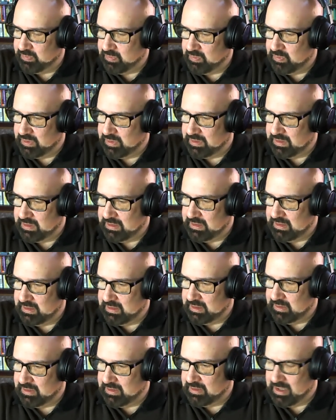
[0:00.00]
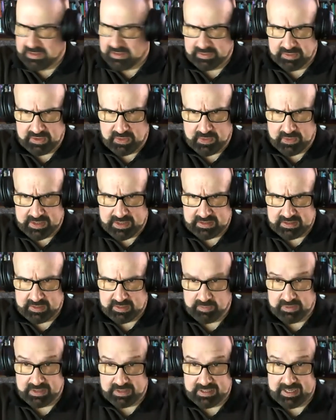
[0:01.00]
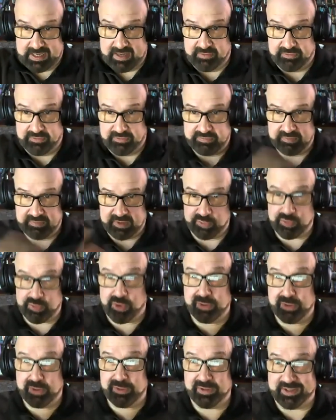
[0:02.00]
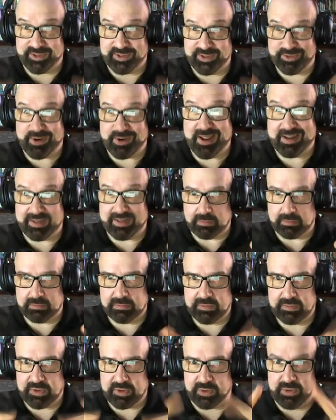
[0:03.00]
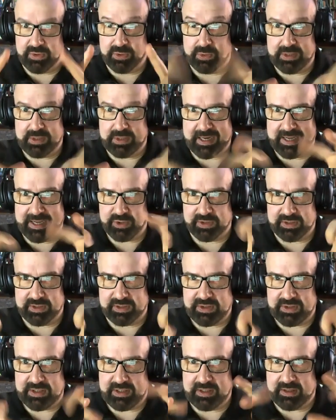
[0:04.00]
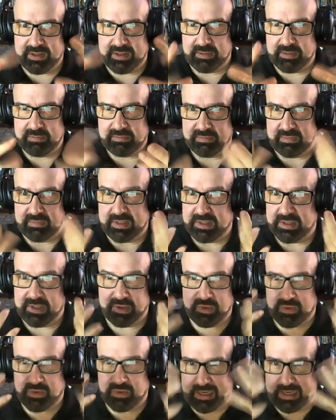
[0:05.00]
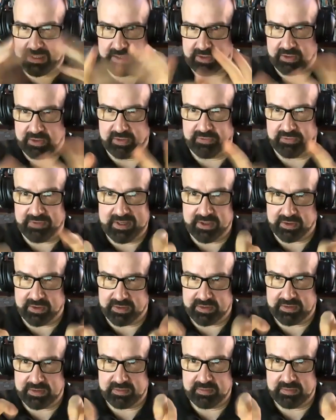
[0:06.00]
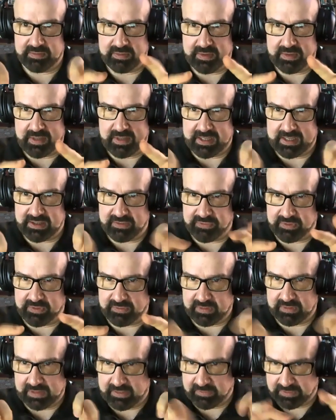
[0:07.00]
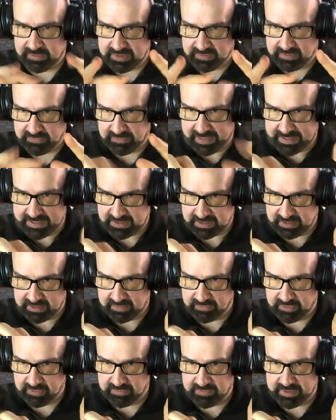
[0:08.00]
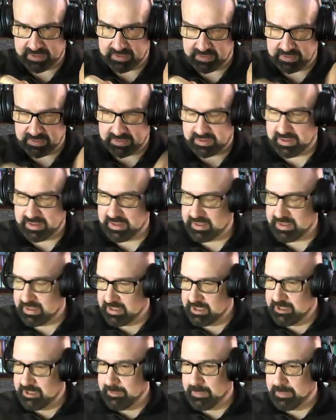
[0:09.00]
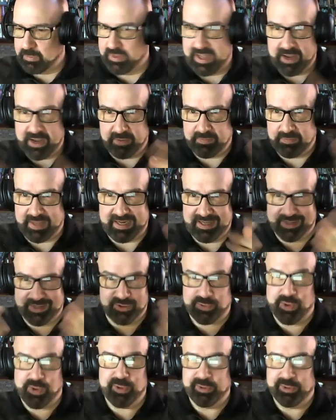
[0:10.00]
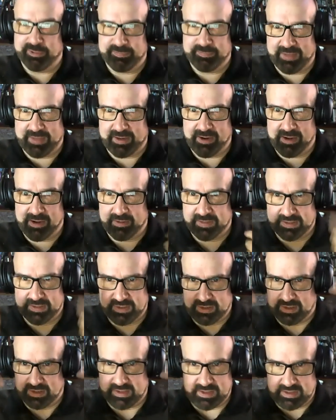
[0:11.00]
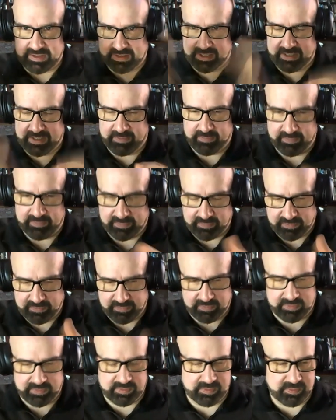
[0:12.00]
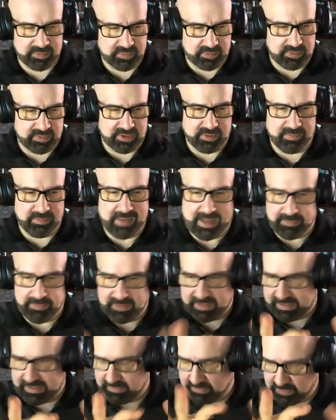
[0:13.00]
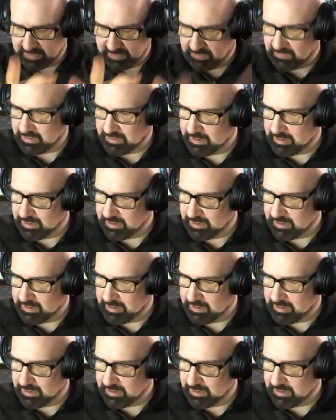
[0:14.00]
with the Oculus Quest, the ability to have controllerless tracking. So you can actually see it's just tracking your fingers and different levels of flexing of your fingers without any controller at all. It's just mapping it with